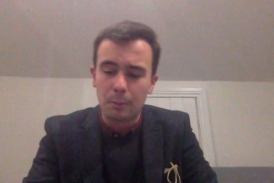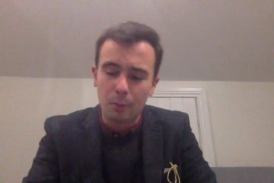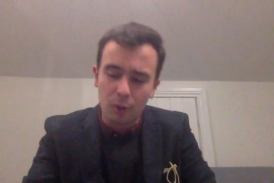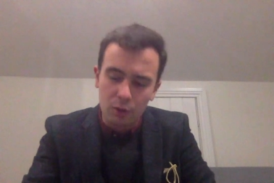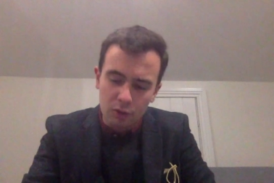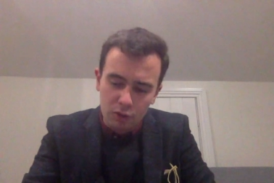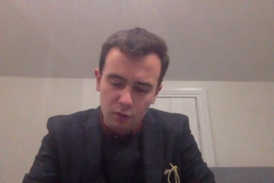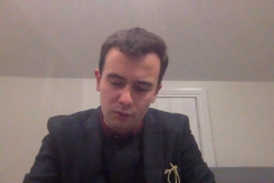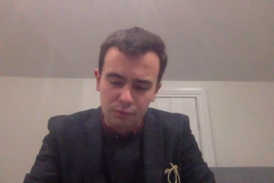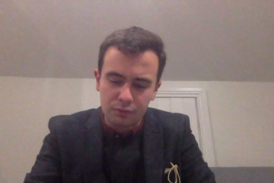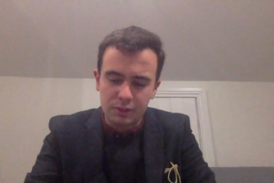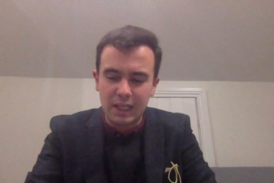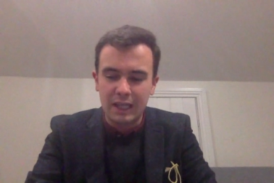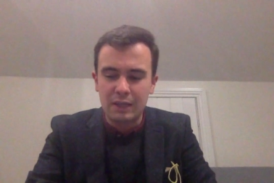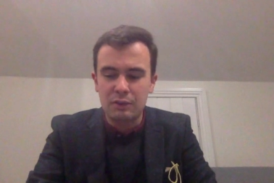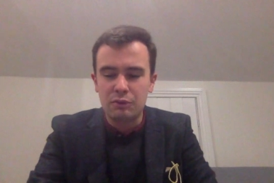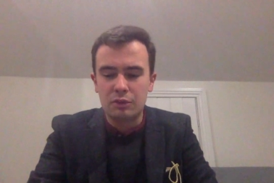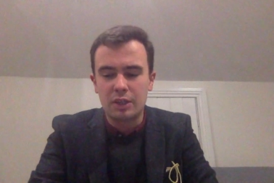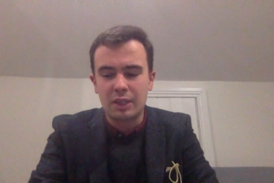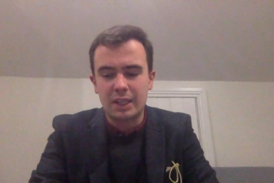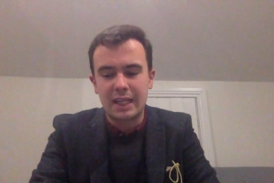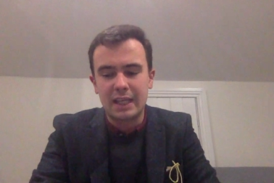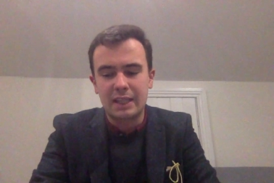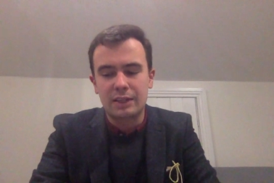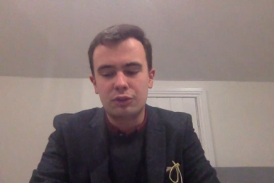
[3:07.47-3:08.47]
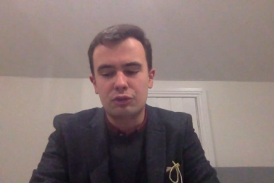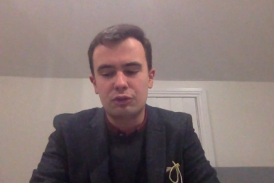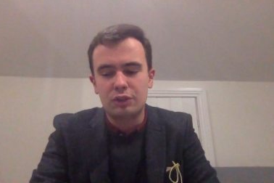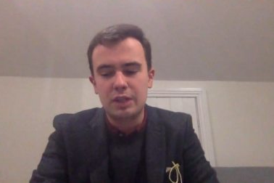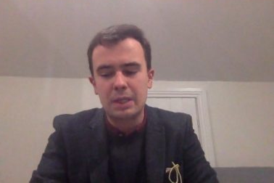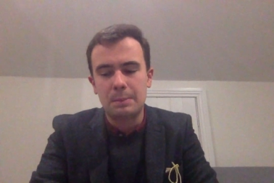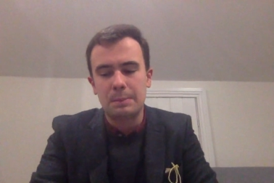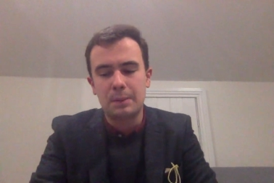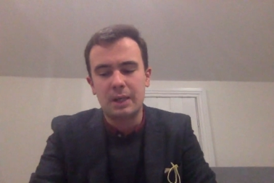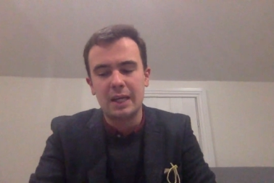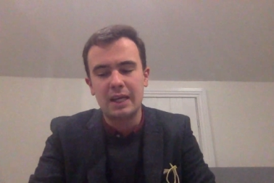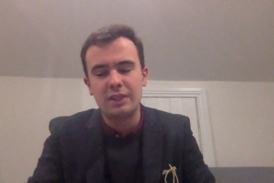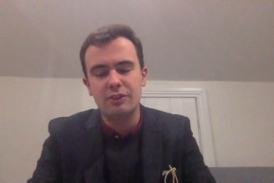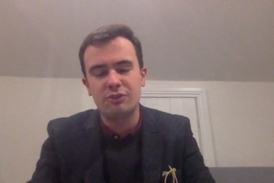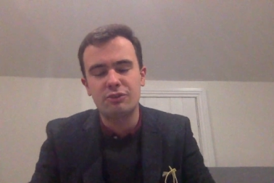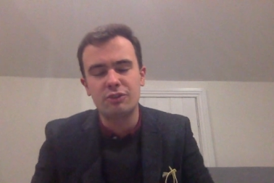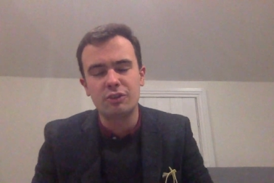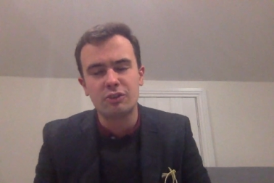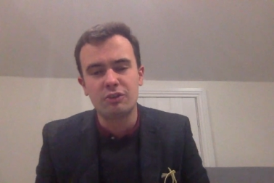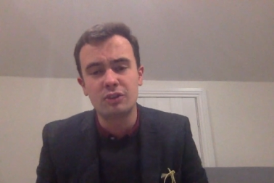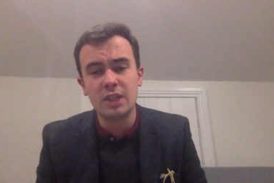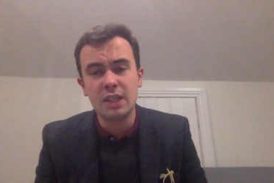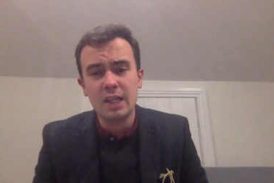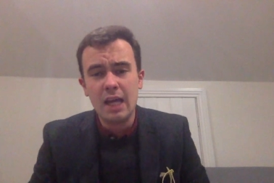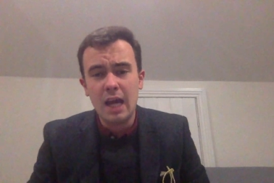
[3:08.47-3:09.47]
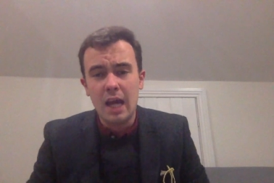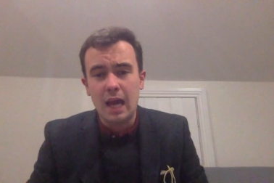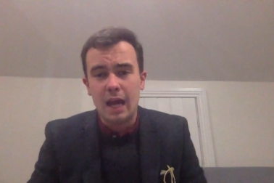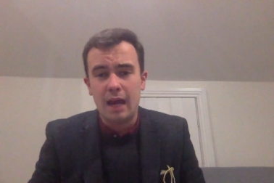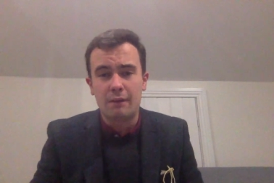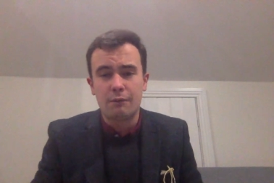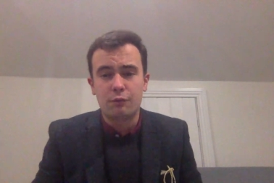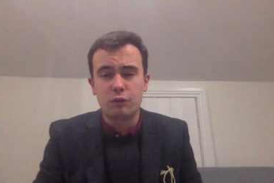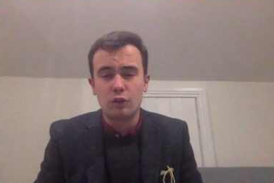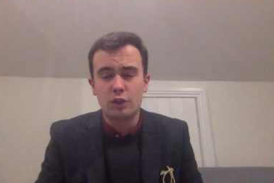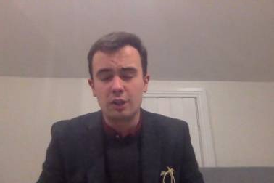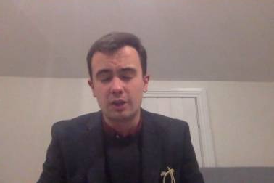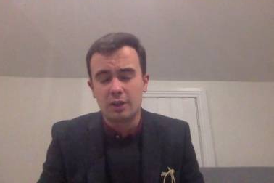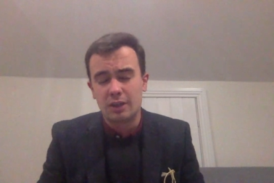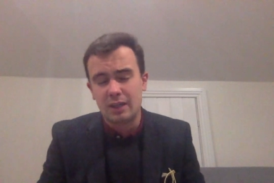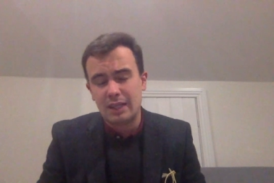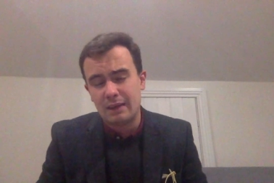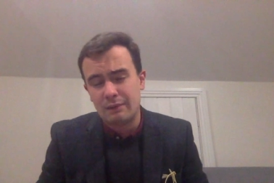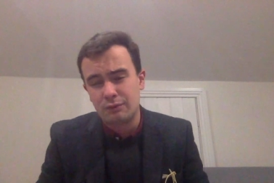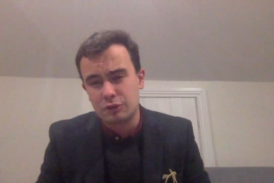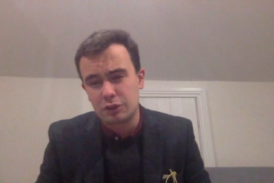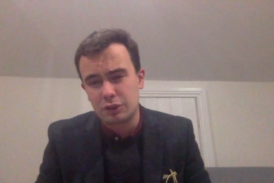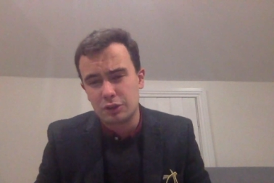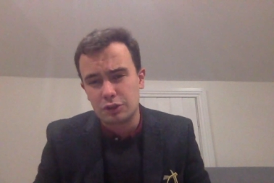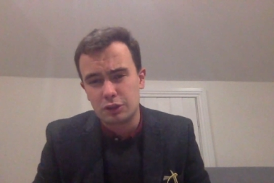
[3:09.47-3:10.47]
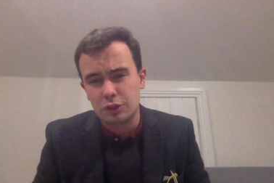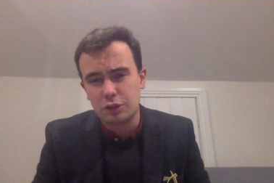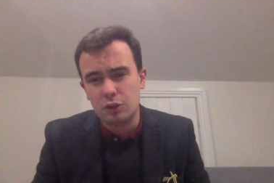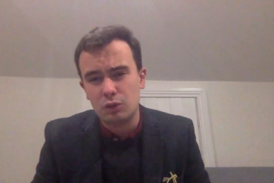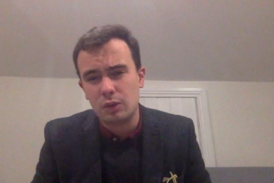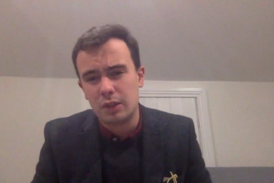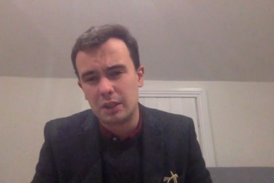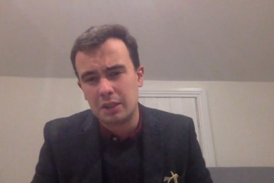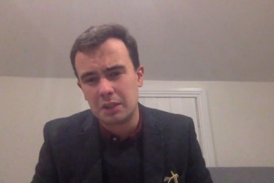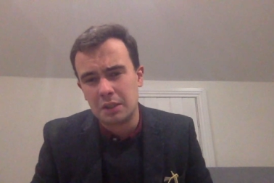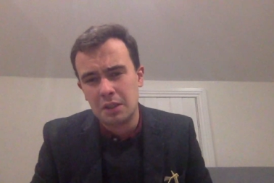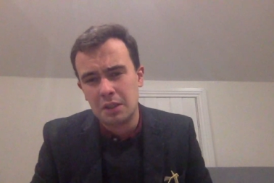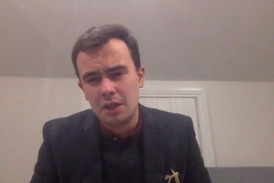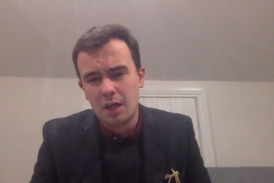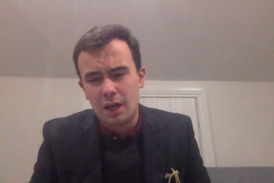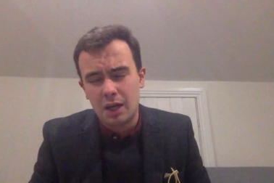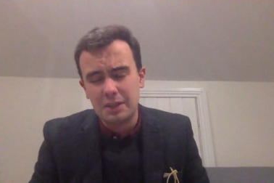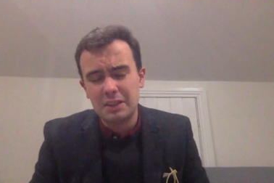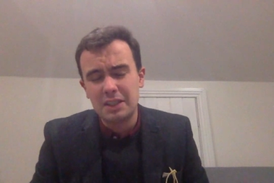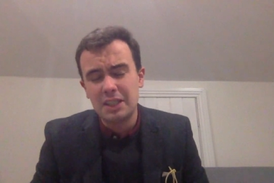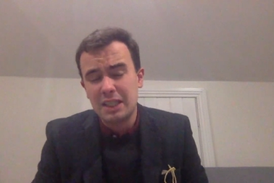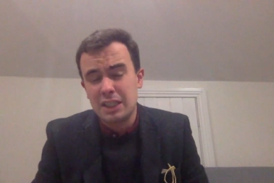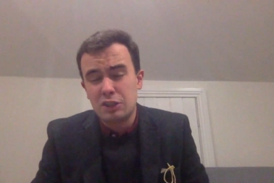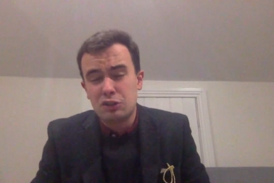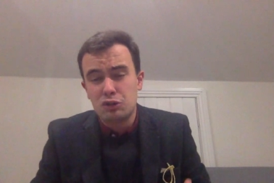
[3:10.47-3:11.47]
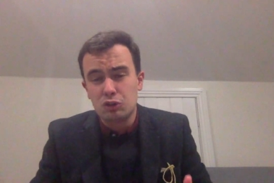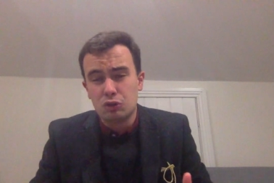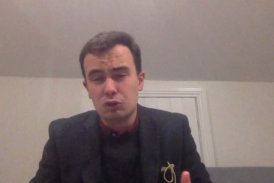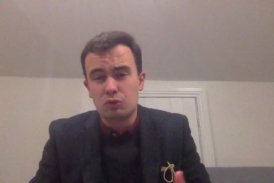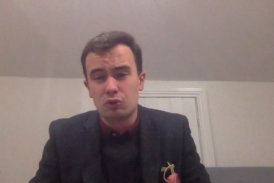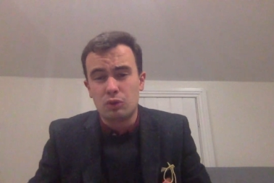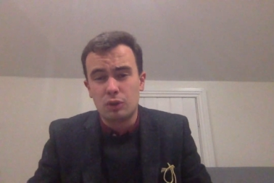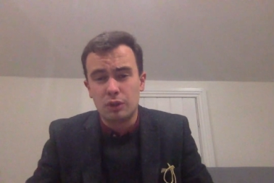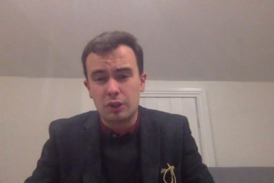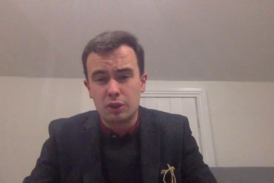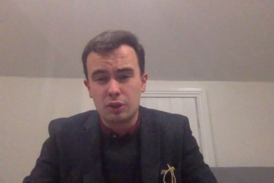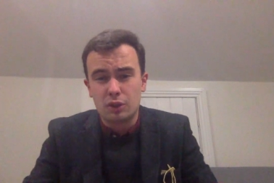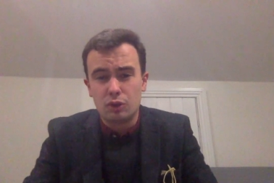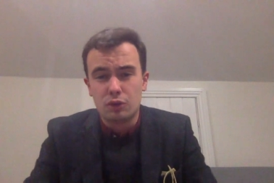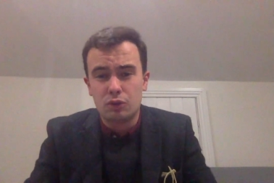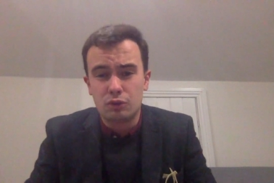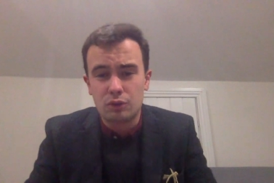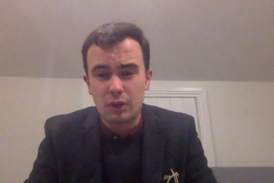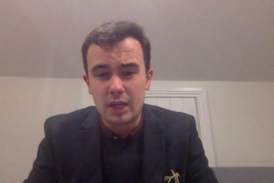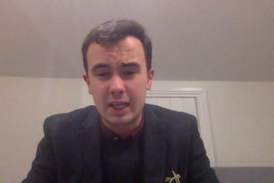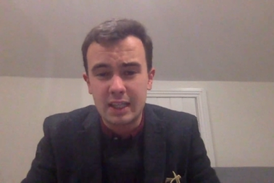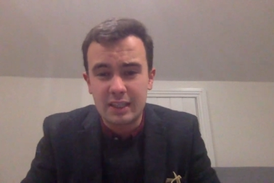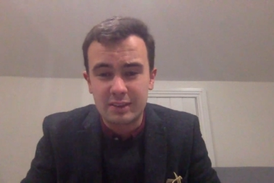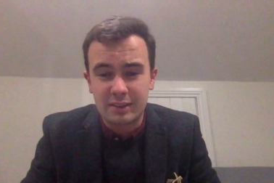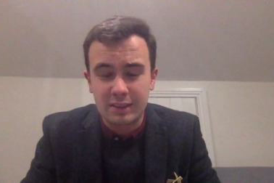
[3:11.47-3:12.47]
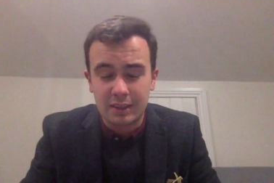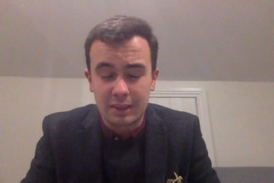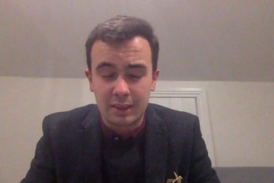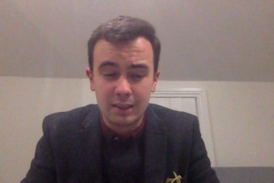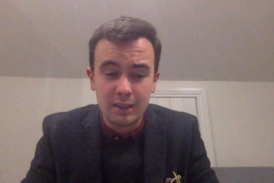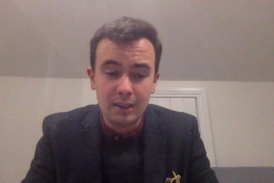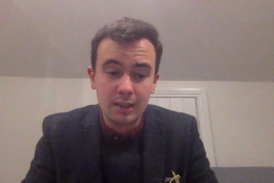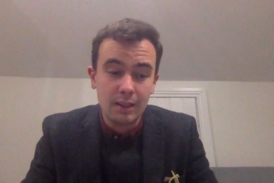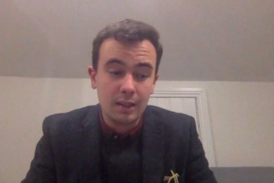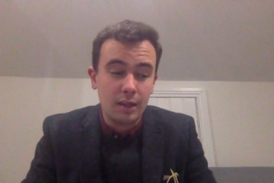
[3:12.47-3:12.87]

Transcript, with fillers: But loved out, you're getting three places, uh, three or eleven to two, and I, I, think he should run a good race. And